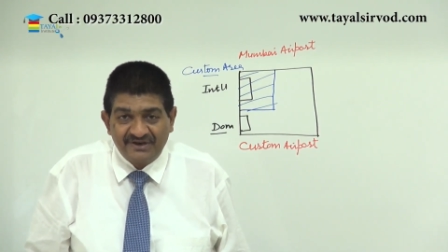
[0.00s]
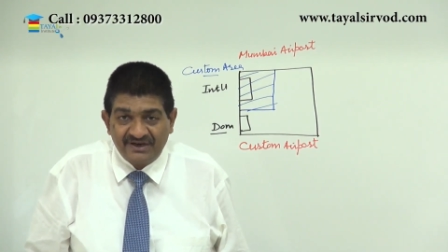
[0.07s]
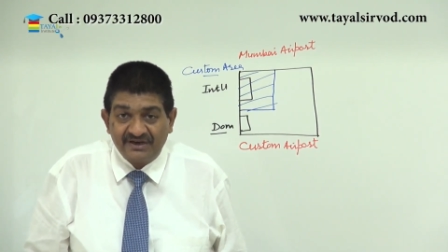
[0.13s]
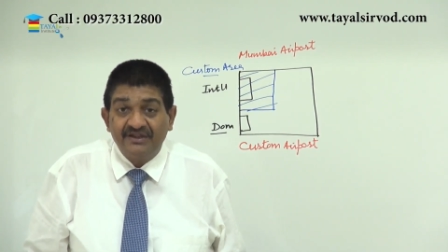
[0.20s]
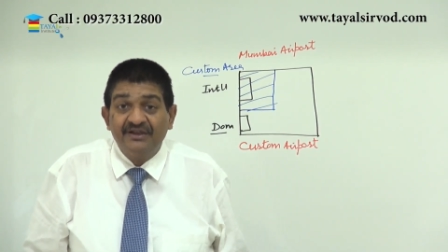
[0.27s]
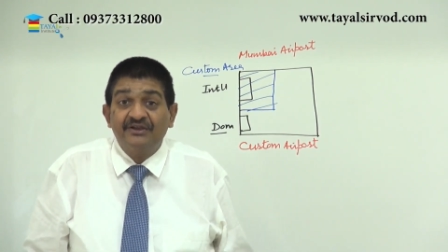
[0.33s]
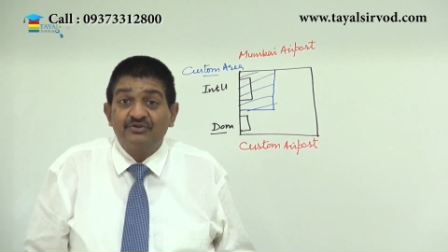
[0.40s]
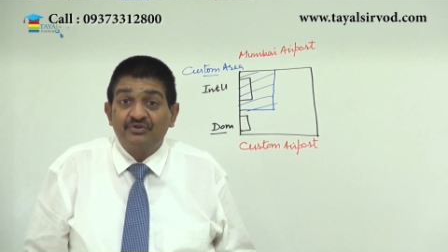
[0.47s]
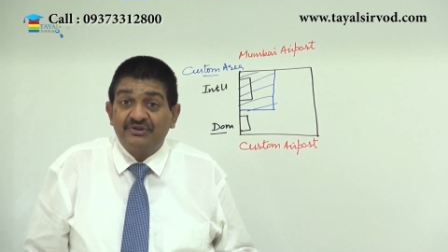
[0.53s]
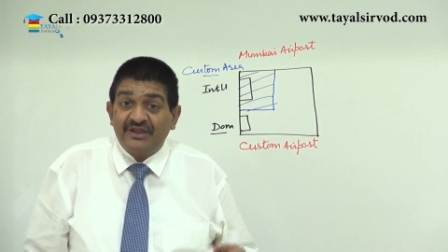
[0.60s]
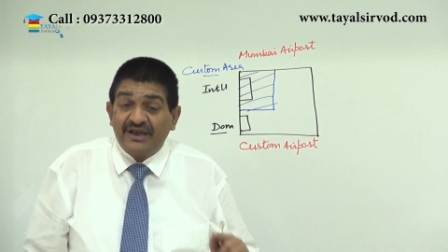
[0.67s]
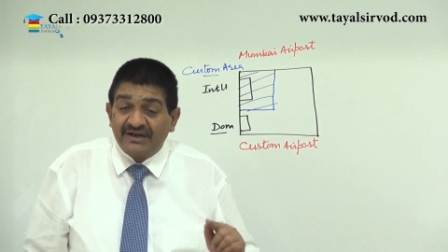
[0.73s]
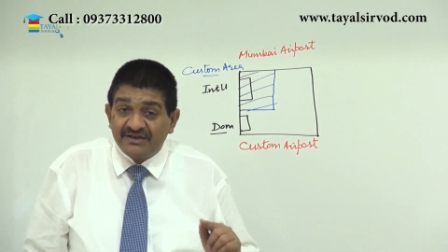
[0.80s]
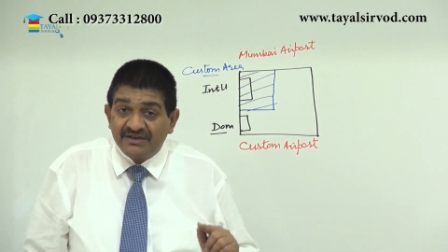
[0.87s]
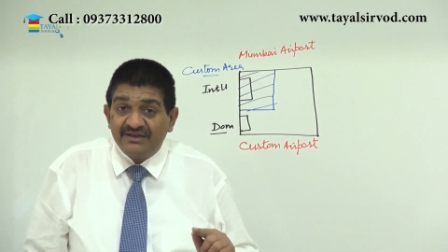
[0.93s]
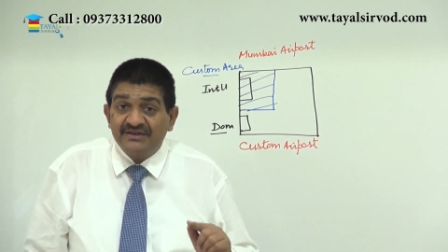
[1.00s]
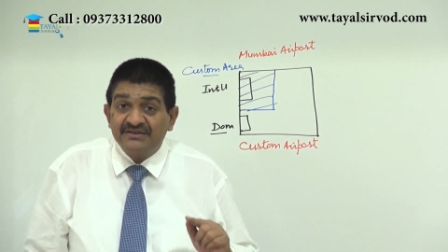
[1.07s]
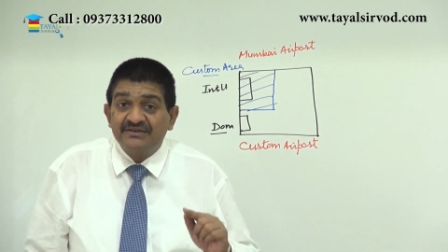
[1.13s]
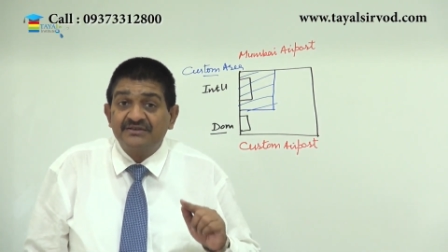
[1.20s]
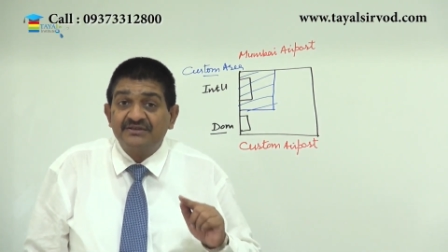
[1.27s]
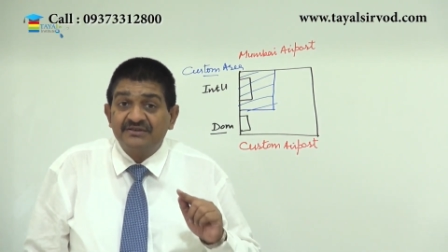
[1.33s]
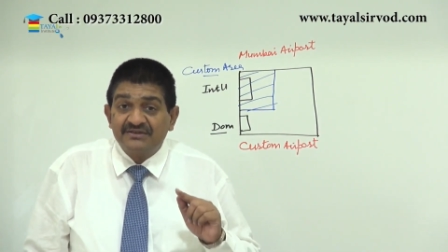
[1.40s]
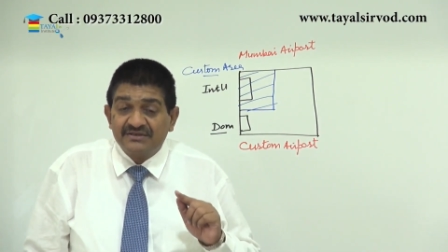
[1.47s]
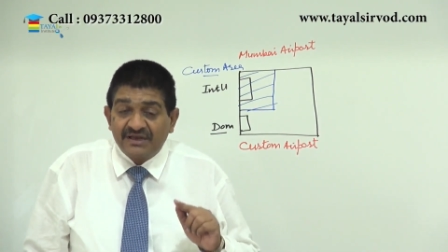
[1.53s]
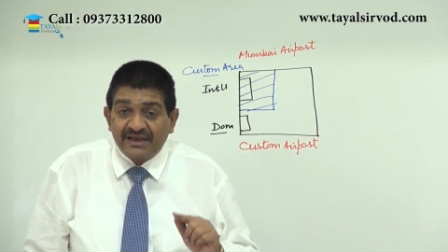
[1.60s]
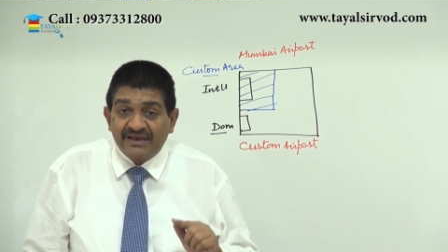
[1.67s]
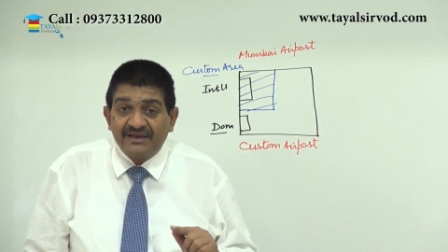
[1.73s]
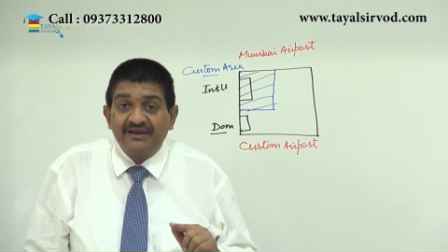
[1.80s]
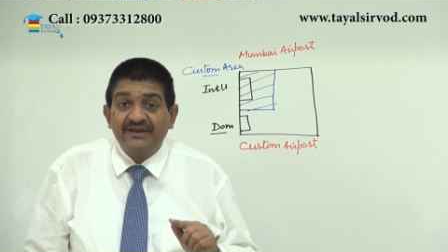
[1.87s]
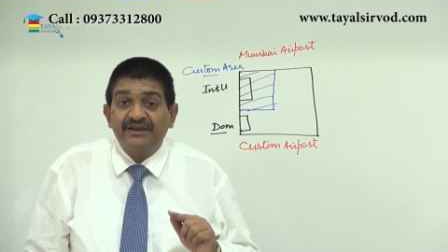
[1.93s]
right so that is
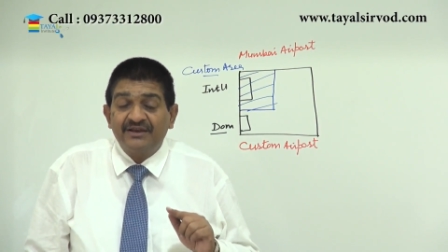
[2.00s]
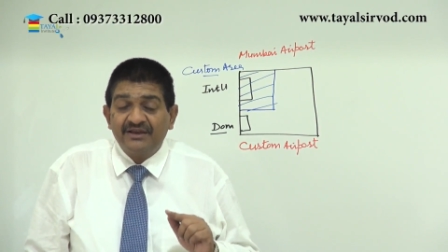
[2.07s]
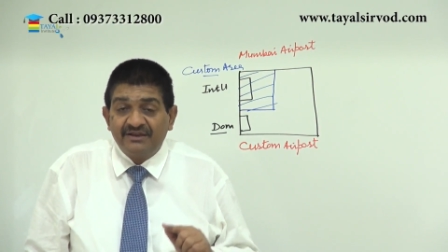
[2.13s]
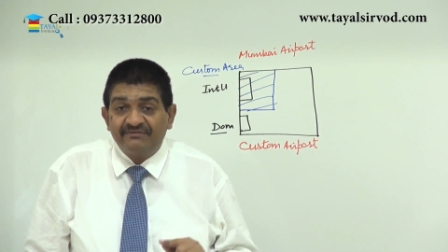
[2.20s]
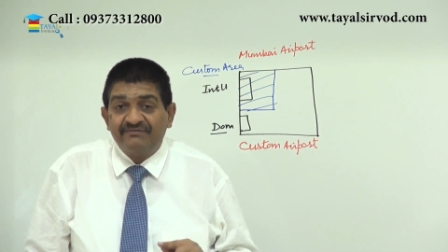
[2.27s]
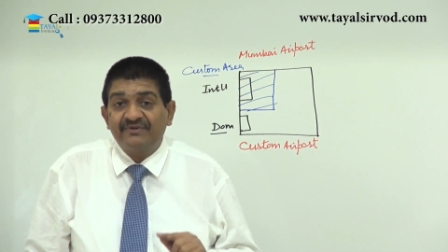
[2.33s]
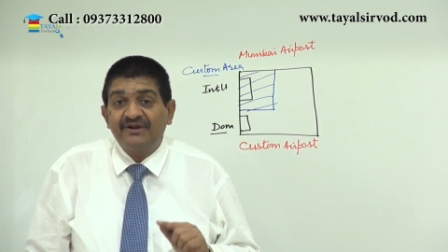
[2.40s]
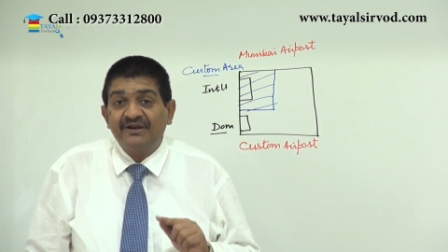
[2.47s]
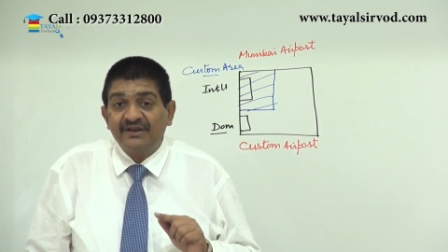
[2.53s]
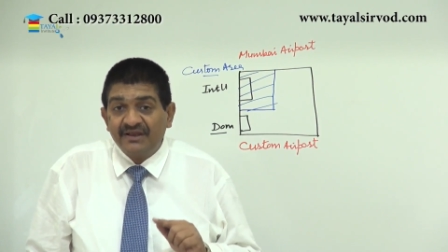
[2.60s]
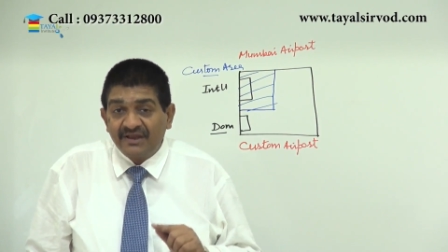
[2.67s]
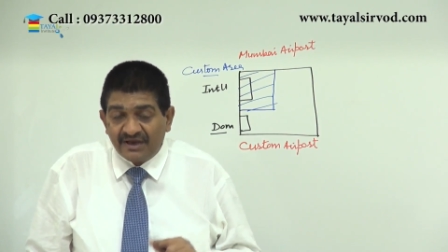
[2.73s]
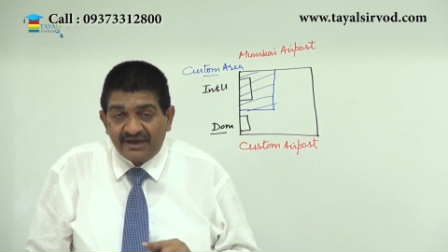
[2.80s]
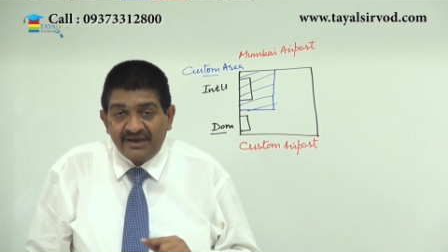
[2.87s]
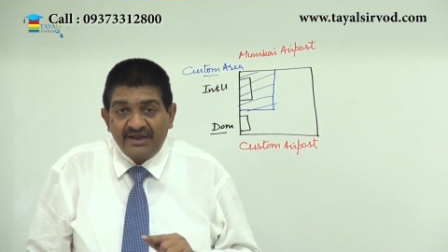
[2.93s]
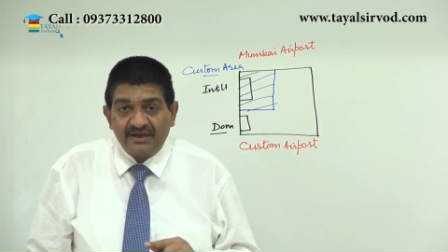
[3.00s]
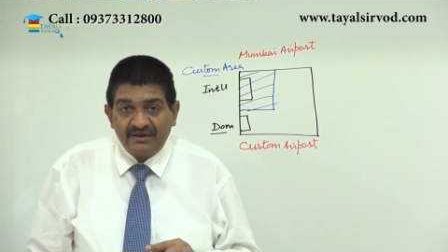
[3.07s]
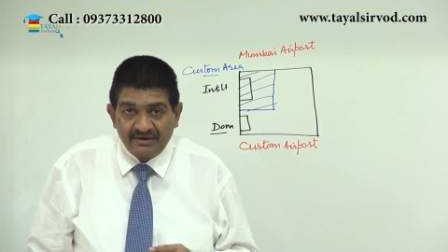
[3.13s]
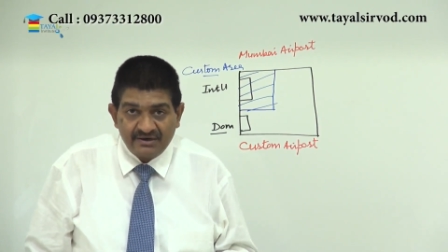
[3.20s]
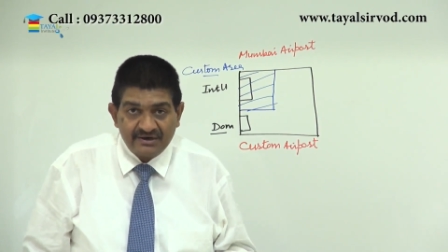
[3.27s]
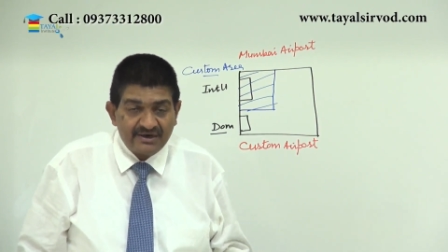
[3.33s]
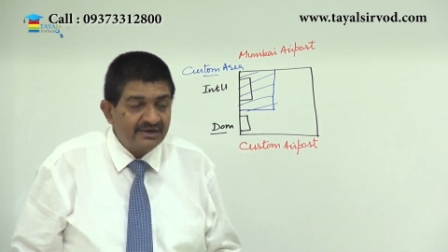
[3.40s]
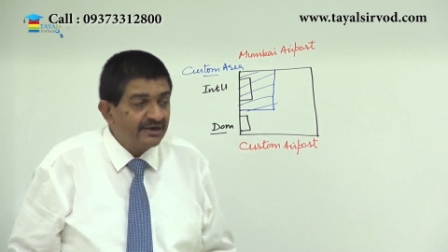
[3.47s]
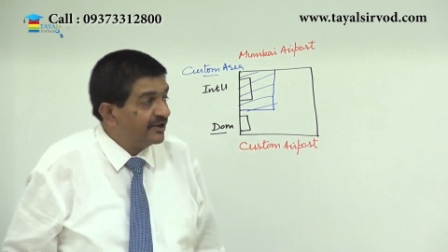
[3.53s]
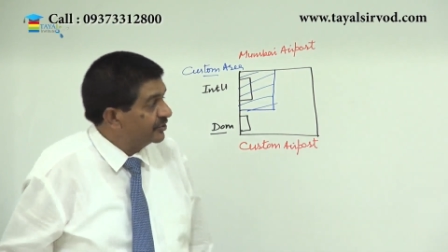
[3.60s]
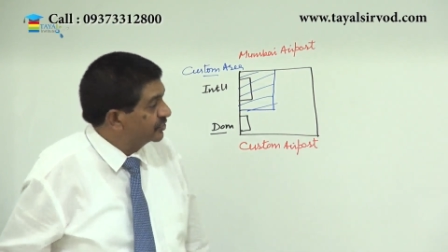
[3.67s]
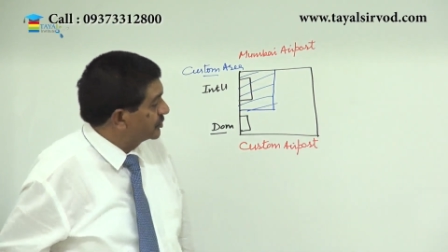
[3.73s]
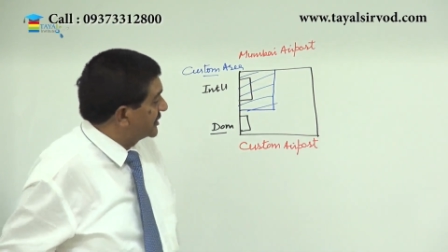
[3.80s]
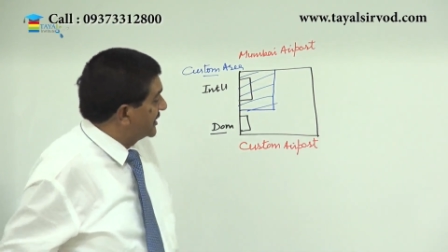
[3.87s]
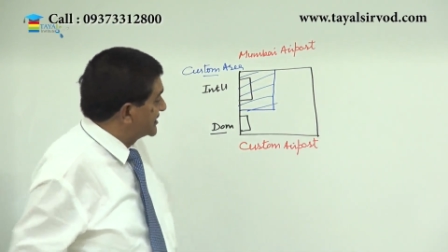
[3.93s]
slightly different area right
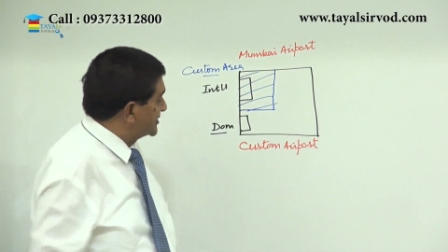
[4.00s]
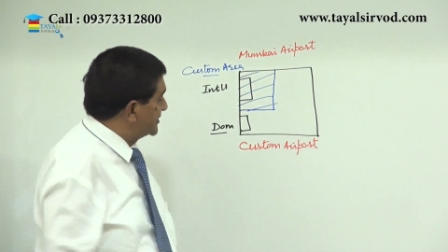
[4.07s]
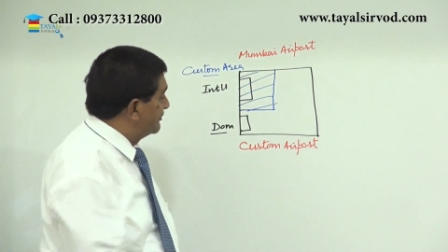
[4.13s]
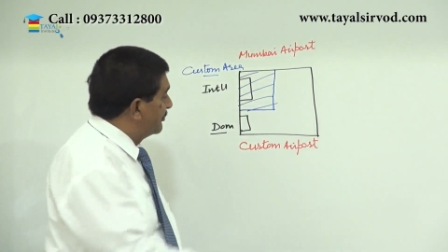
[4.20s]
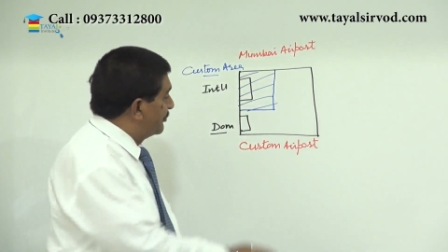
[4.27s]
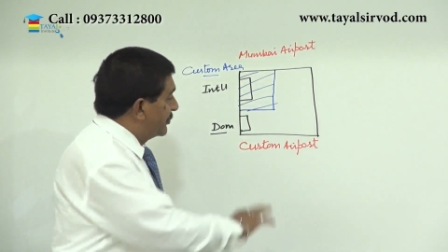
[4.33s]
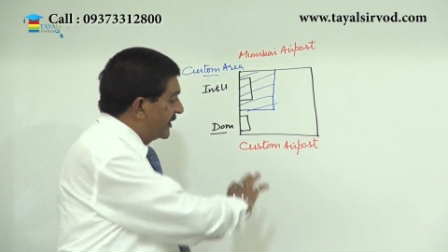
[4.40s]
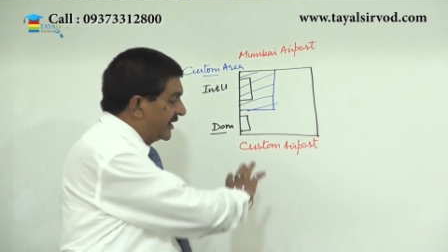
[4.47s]
so custom